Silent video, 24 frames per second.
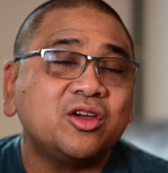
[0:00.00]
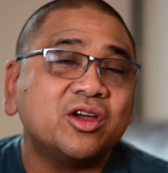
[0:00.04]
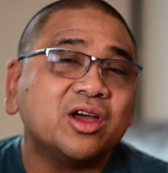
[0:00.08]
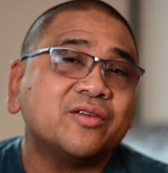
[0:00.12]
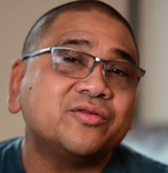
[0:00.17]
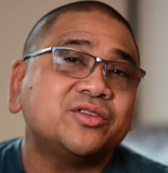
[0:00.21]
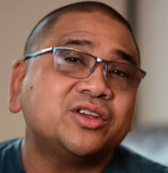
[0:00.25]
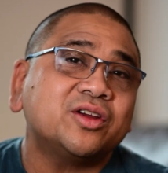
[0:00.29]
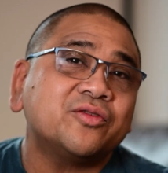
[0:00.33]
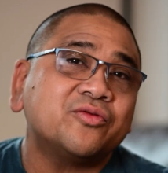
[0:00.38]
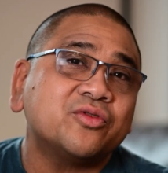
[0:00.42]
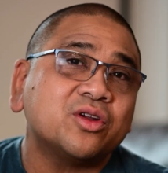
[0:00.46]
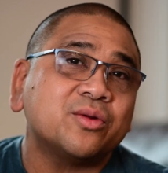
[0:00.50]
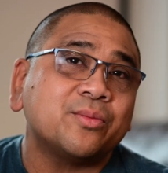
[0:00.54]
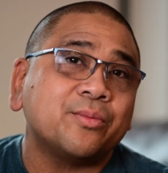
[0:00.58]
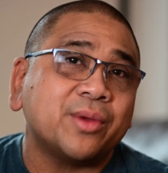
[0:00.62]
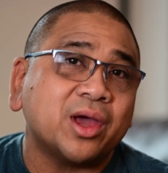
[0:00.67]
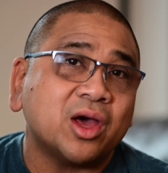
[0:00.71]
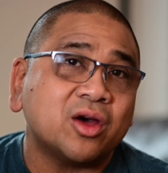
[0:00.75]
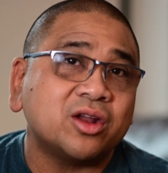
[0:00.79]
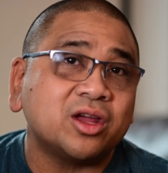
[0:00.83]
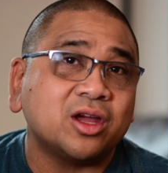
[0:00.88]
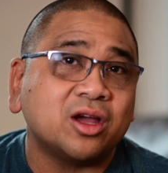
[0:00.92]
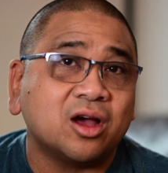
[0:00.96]
You have different
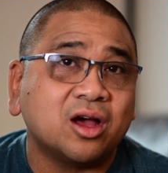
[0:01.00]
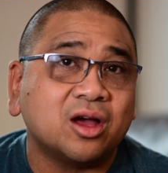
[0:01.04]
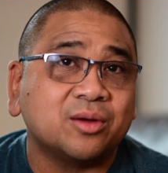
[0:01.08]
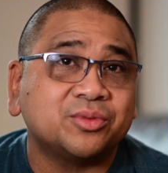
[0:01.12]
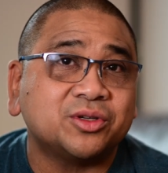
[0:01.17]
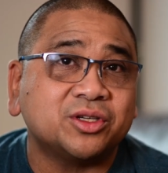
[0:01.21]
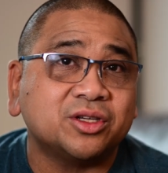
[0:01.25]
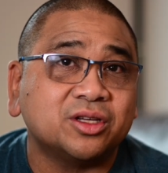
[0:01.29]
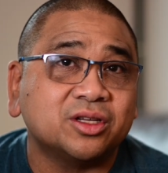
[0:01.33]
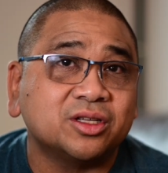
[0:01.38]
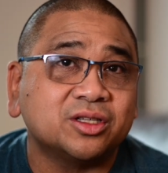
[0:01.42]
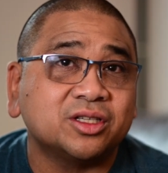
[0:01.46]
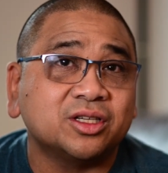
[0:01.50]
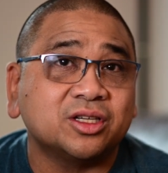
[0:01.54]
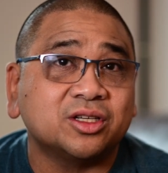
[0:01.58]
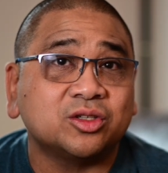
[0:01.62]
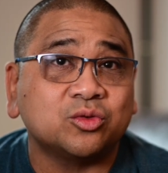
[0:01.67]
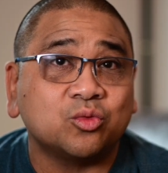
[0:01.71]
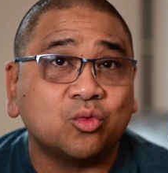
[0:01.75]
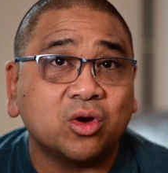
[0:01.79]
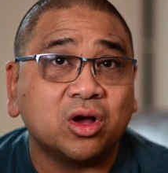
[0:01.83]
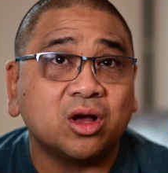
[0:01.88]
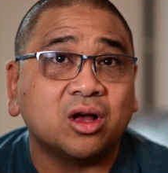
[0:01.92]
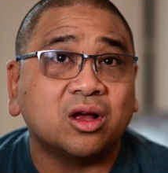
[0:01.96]
mounting options
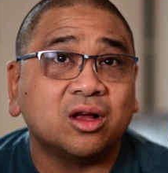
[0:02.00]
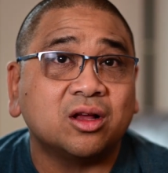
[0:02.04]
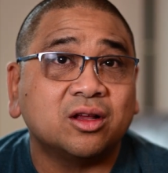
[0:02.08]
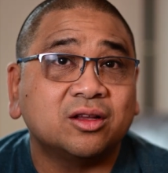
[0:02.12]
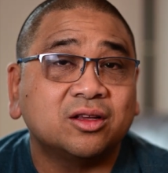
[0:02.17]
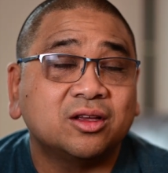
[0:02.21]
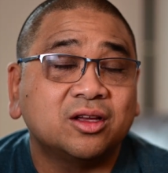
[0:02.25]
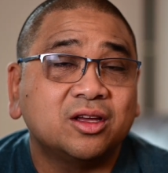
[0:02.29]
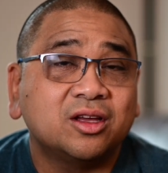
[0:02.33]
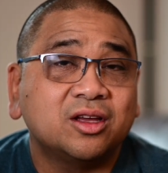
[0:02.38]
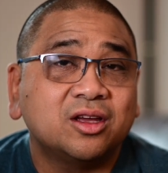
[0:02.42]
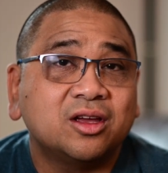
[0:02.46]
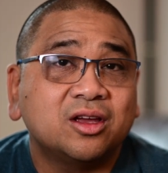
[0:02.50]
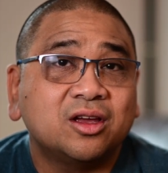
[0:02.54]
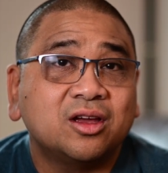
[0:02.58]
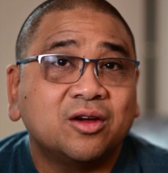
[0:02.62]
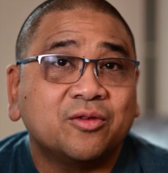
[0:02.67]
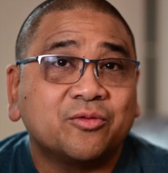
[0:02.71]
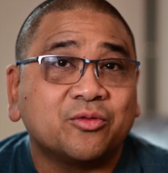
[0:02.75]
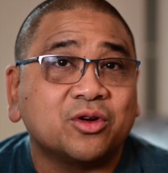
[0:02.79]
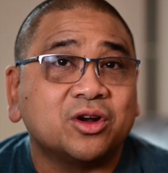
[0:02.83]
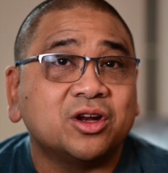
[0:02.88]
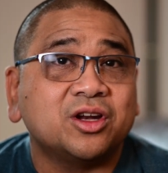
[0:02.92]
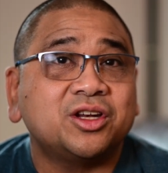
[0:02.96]
as well.
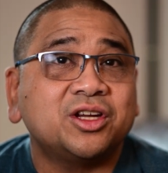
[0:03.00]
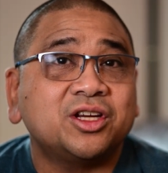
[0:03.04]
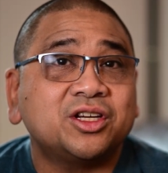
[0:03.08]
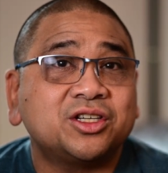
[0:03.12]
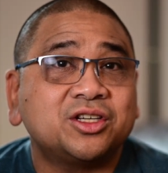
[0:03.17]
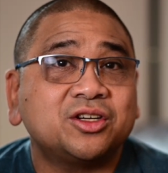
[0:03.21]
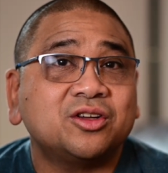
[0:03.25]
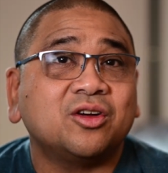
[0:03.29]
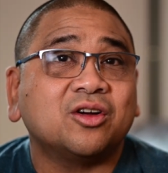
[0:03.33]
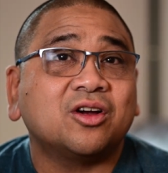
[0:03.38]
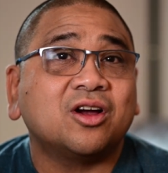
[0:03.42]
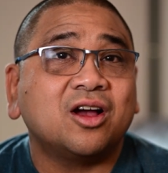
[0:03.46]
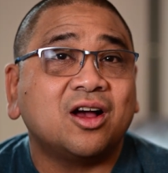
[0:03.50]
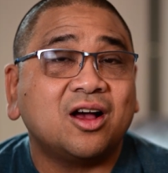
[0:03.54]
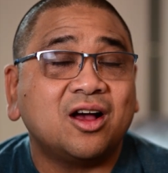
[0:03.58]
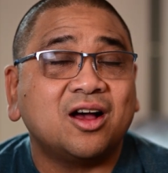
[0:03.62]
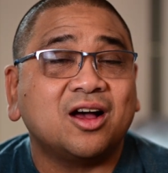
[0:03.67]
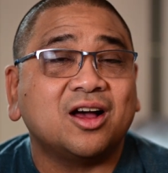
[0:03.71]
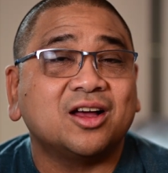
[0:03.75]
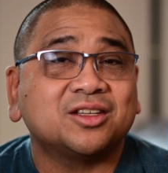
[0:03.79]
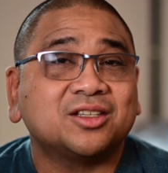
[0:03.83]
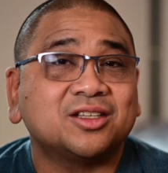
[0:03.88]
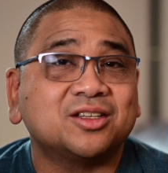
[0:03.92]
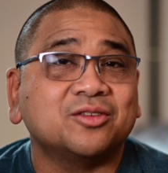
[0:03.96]
For an additional
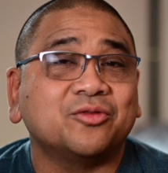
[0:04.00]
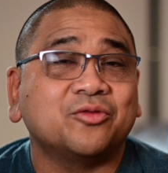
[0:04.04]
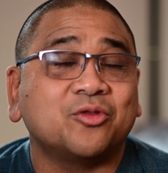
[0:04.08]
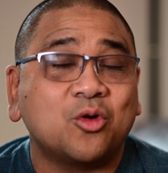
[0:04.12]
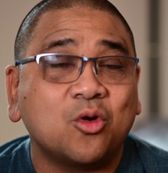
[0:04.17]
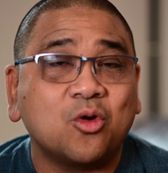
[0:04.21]
cost, of